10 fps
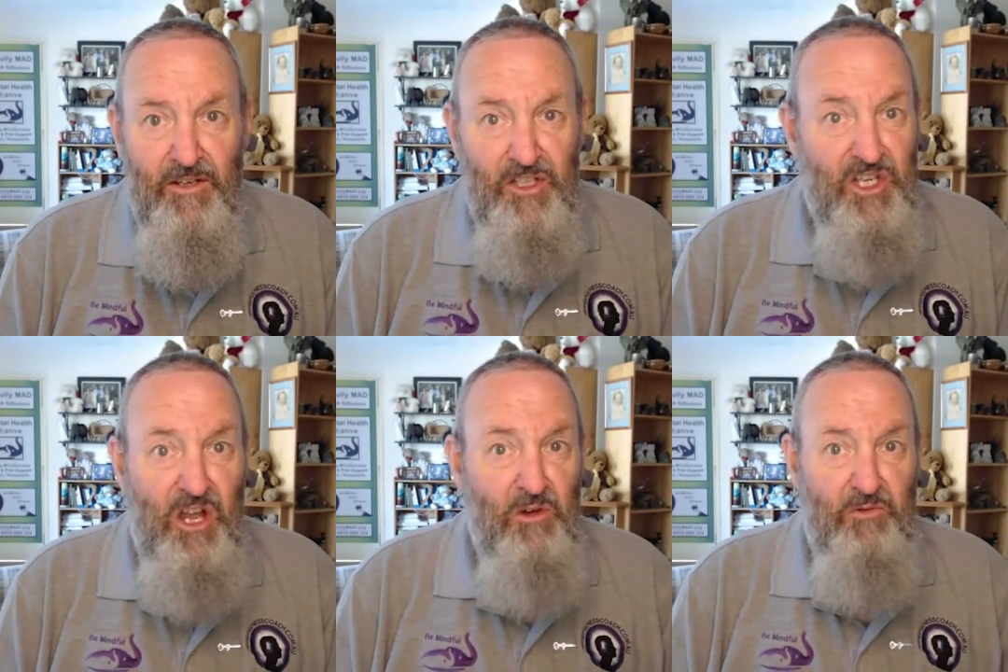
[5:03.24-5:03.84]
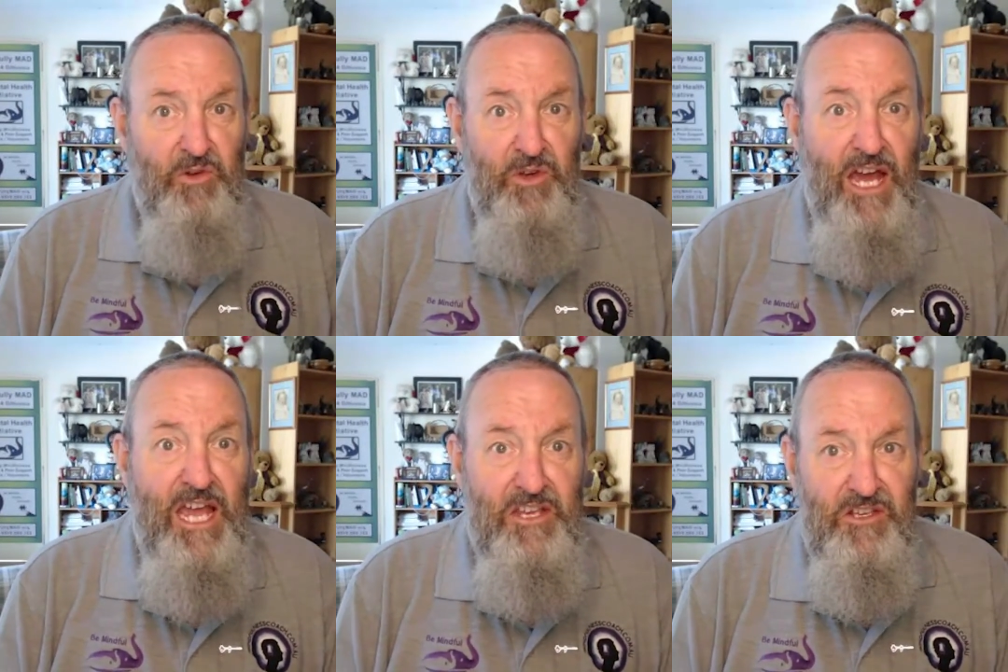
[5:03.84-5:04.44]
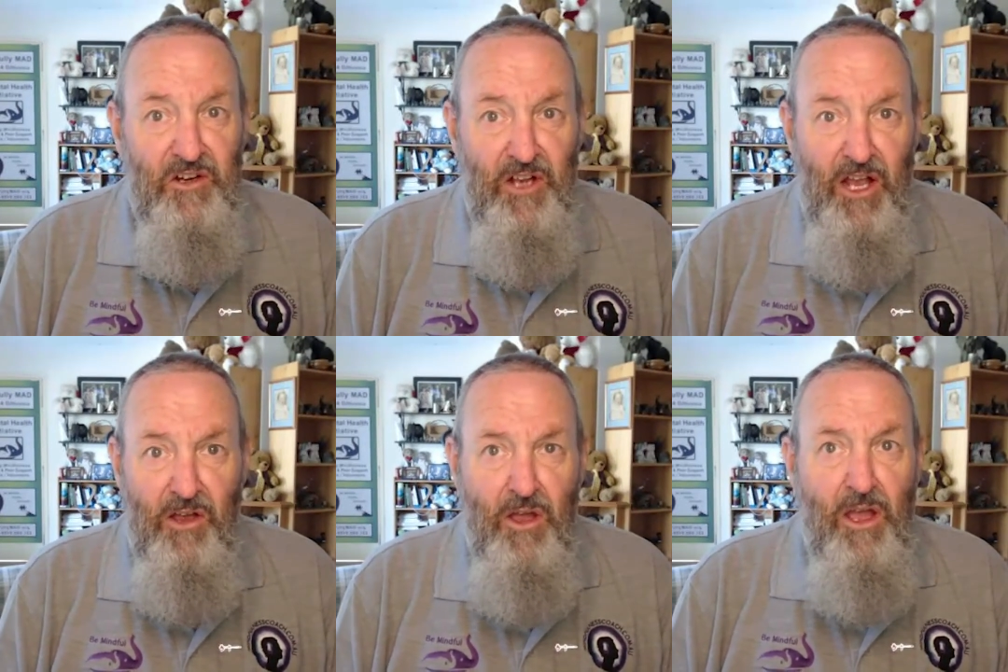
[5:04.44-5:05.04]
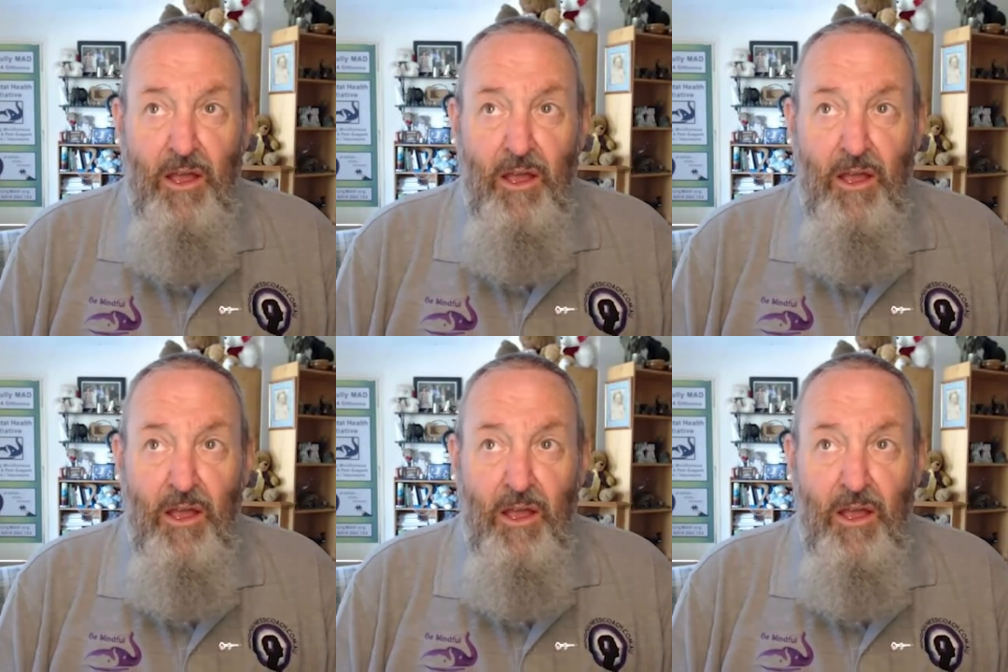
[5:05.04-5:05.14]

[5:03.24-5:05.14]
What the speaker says: I'd go a few days and I'd go,